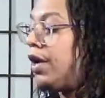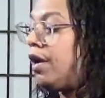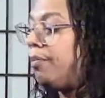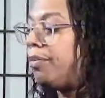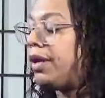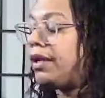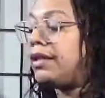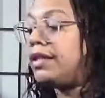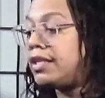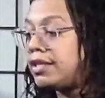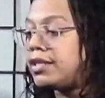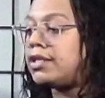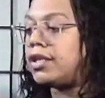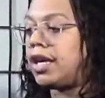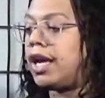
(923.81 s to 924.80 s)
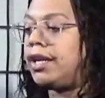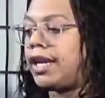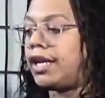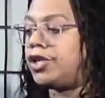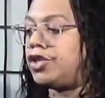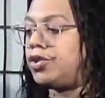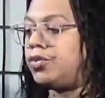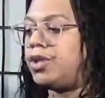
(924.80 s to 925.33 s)
But this is a nice
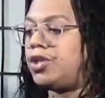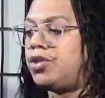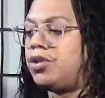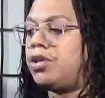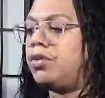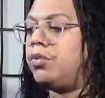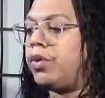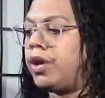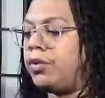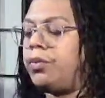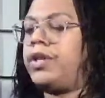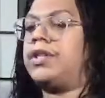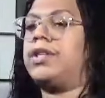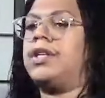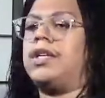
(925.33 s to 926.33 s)
shoe that you can wear with